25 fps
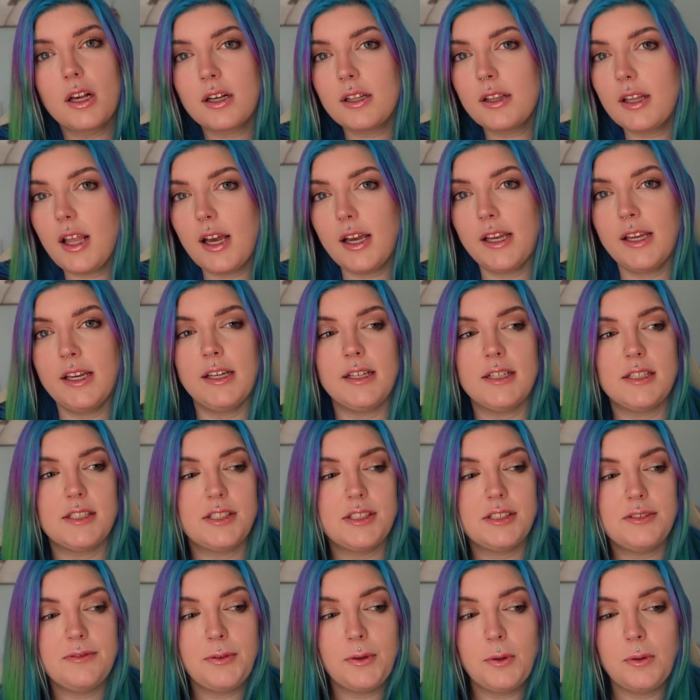
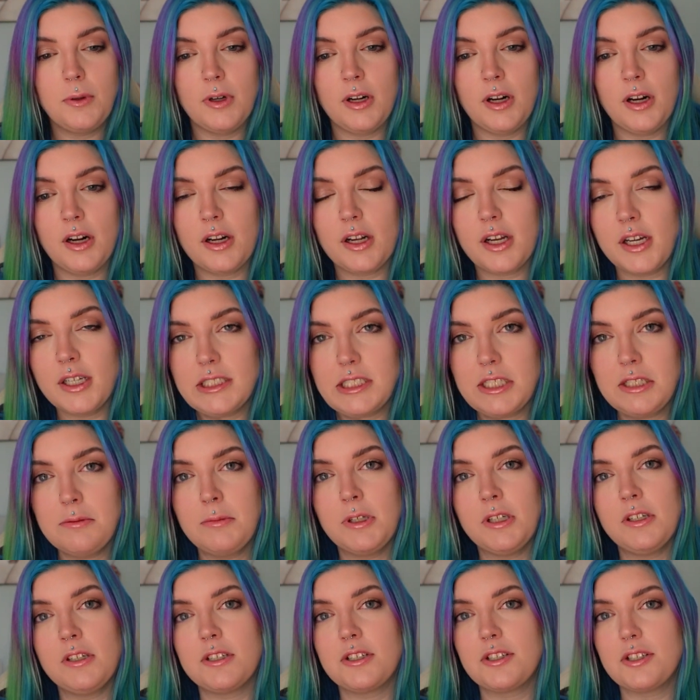clients, for
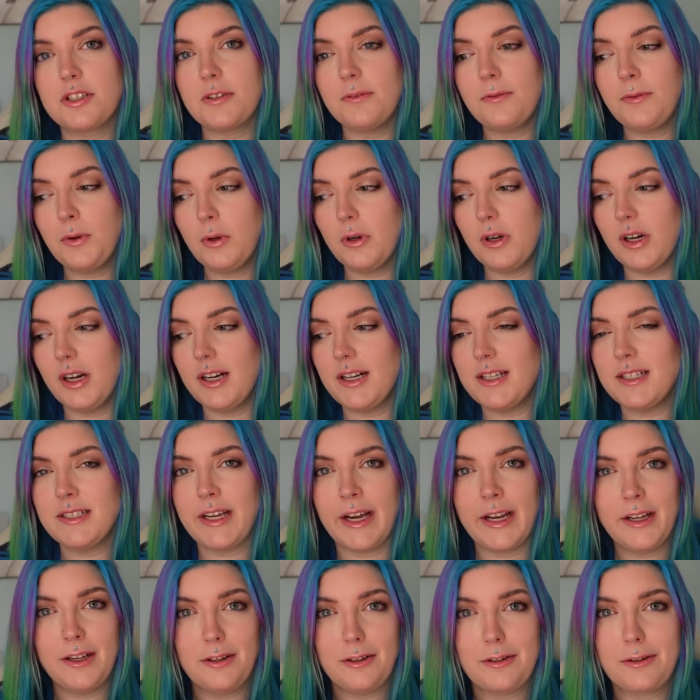customers, for an
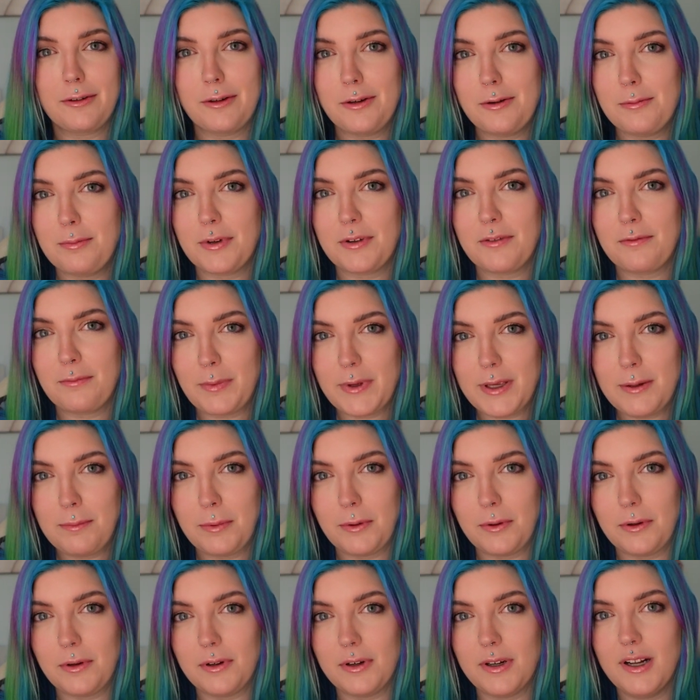entire group of
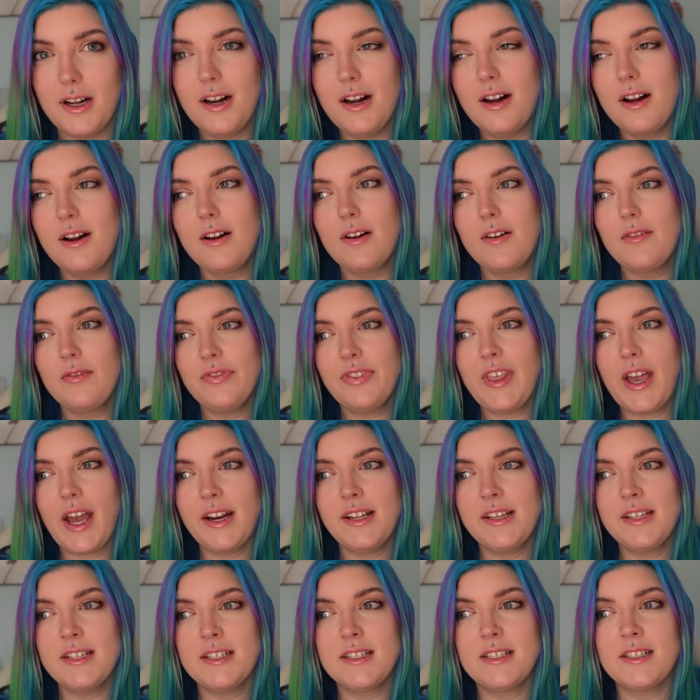people, that
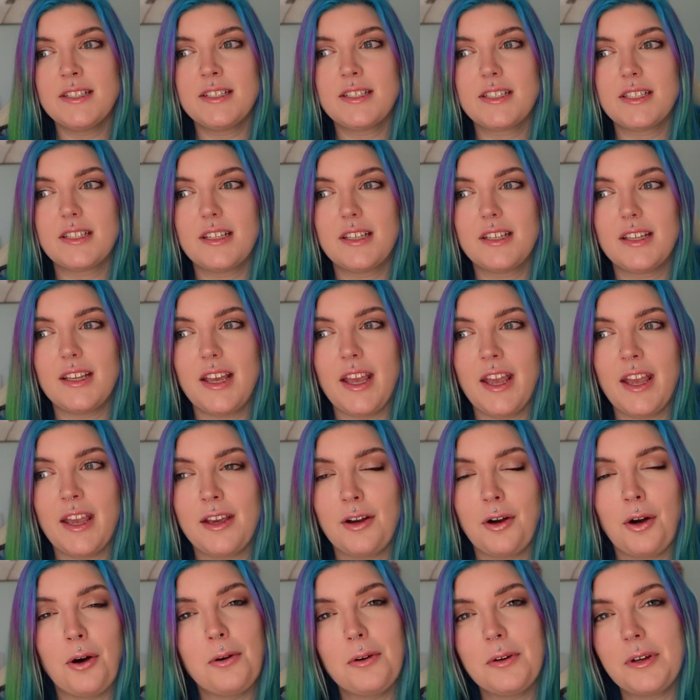is a
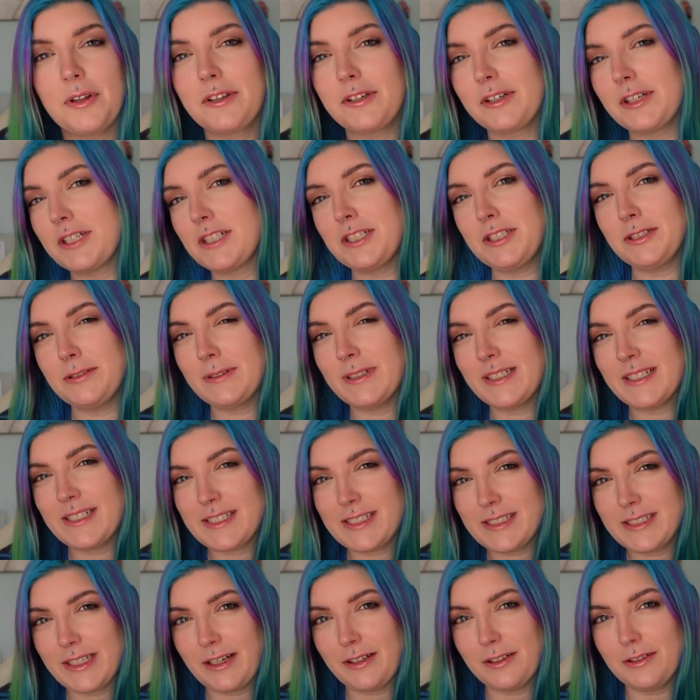whole other issue in
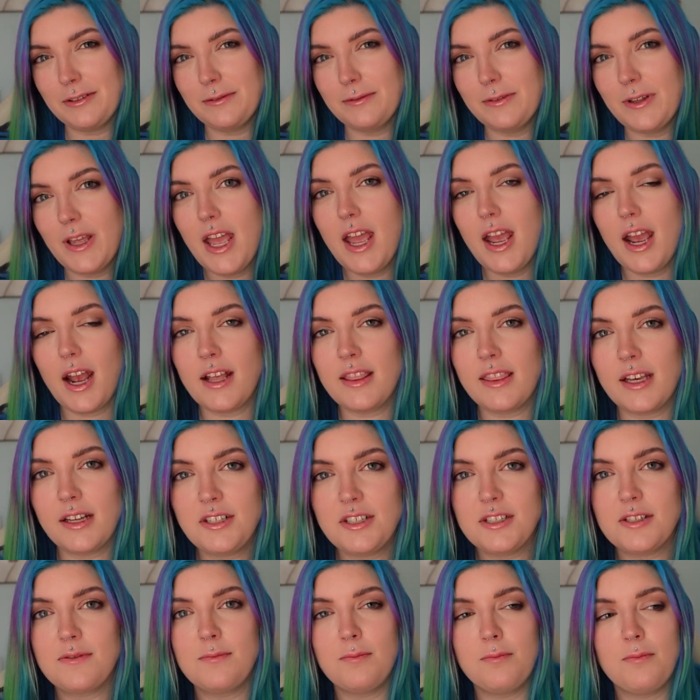itself. And that
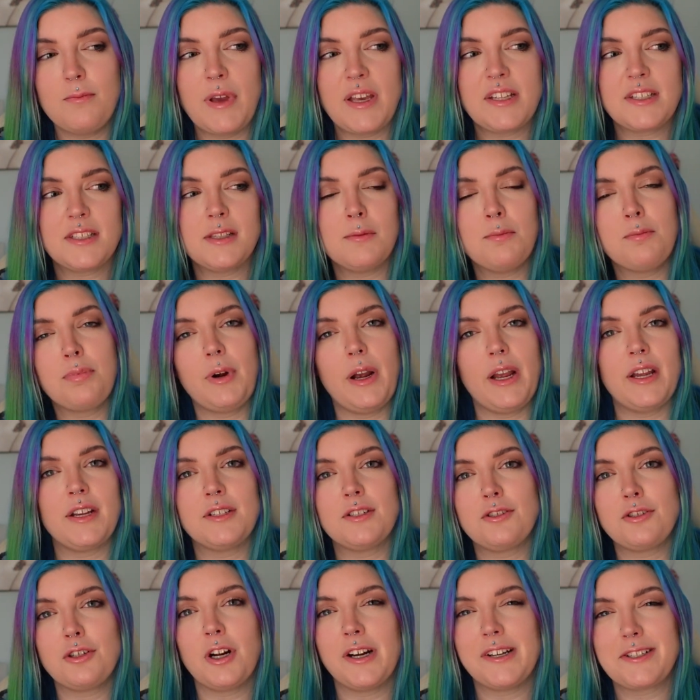just makes the brand
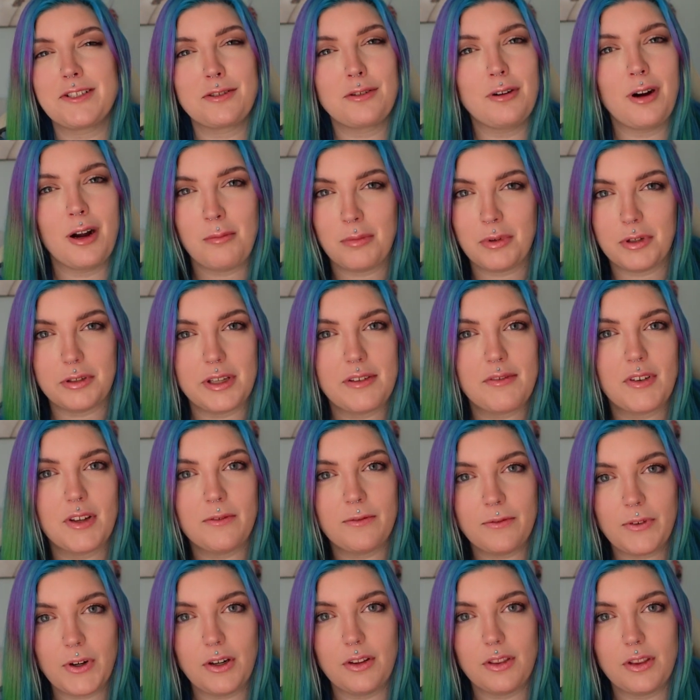trust crumble even
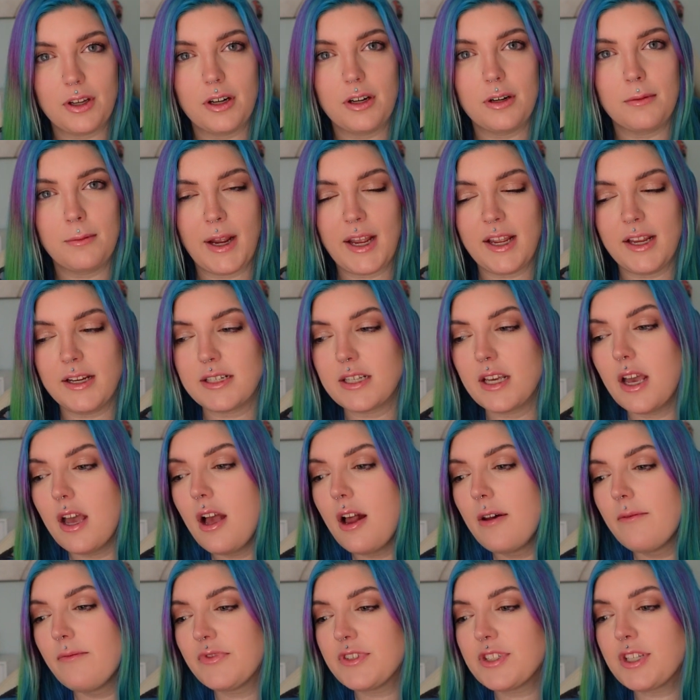further, right?
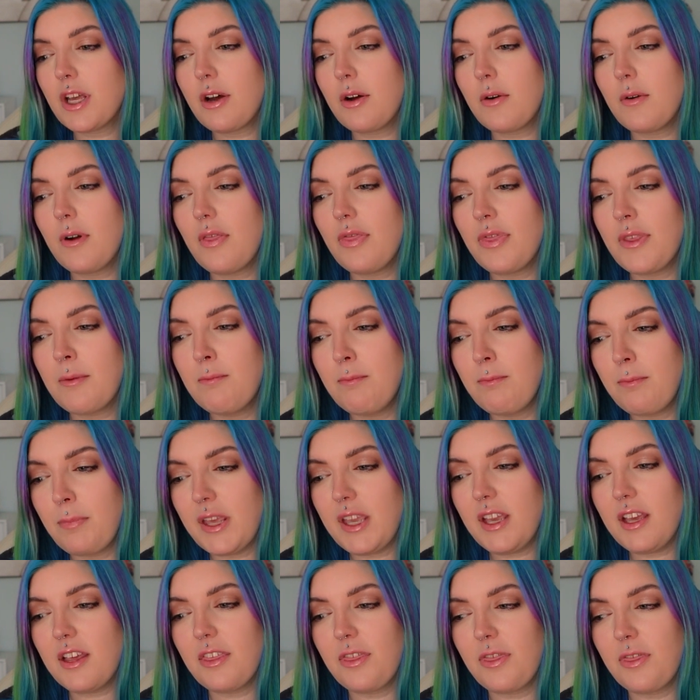So the
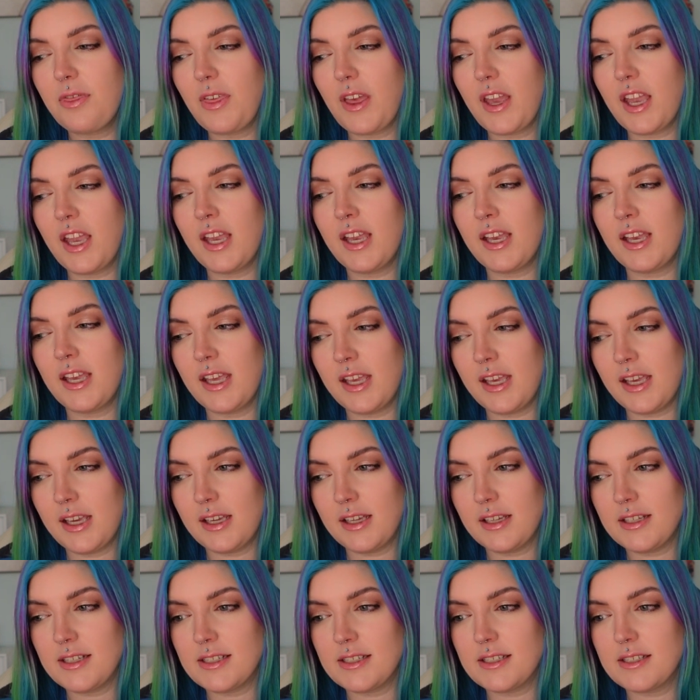big thing
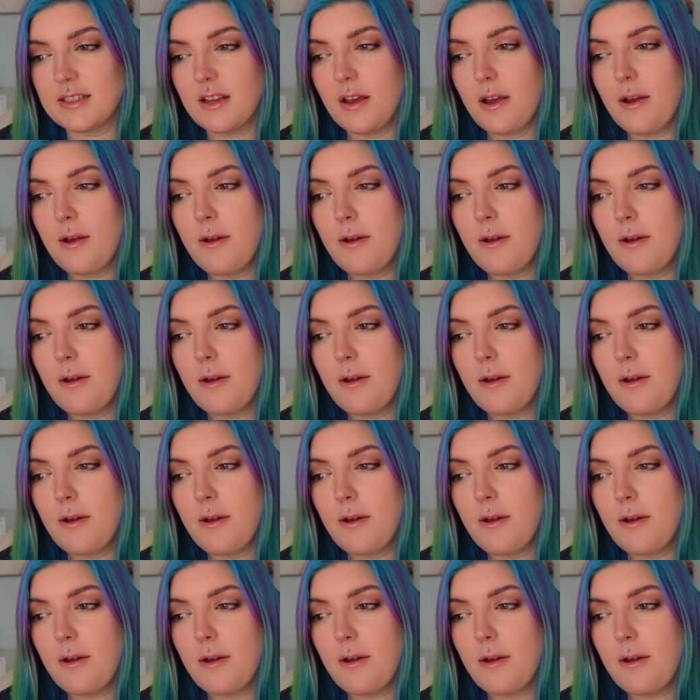is,